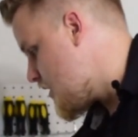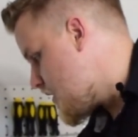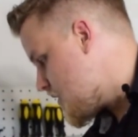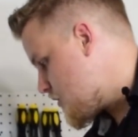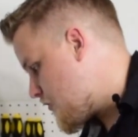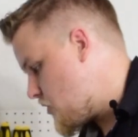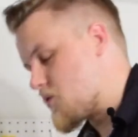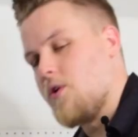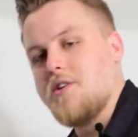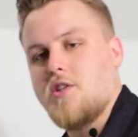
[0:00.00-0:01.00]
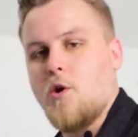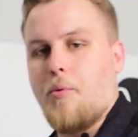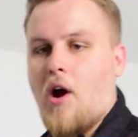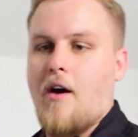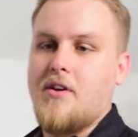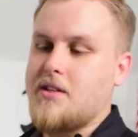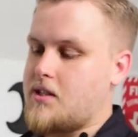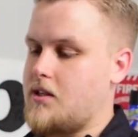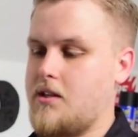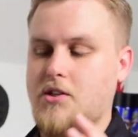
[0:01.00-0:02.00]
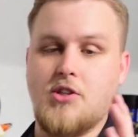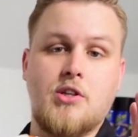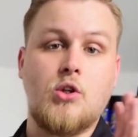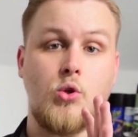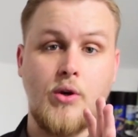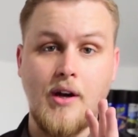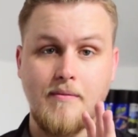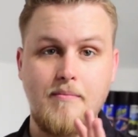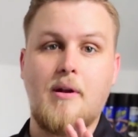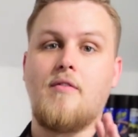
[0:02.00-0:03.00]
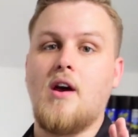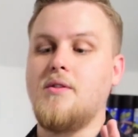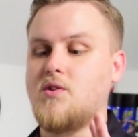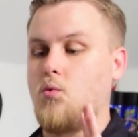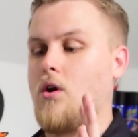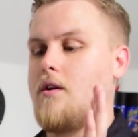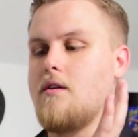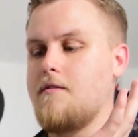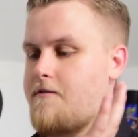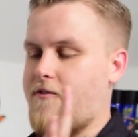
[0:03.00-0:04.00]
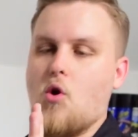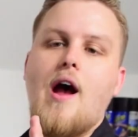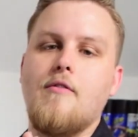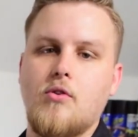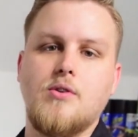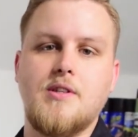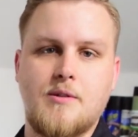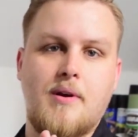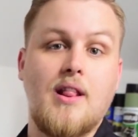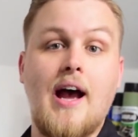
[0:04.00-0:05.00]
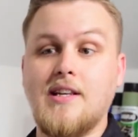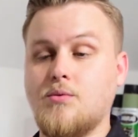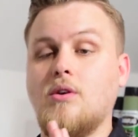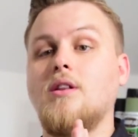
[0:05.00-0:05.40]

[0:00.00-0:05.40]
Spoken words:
The first one is super obvious. It's just a glue gun, but I've had this one forever since my last one